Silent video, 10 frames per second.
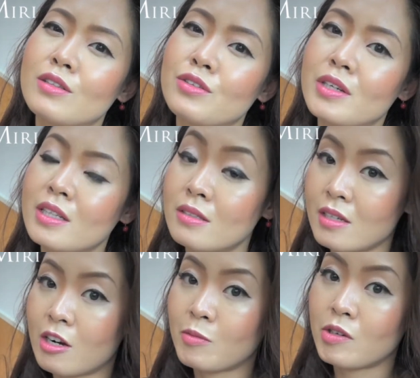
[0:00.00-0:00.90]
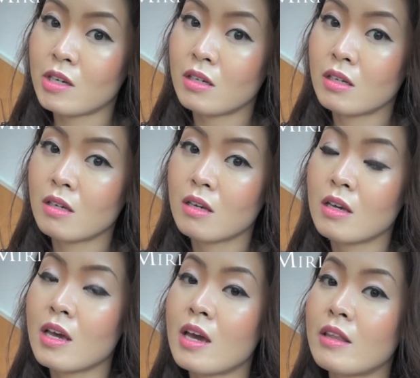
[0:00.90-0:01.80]
during the ceremony
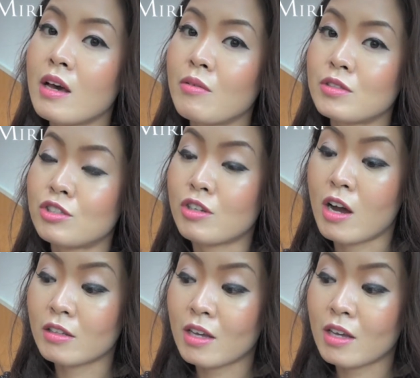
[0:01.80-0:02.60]
and I was shocked.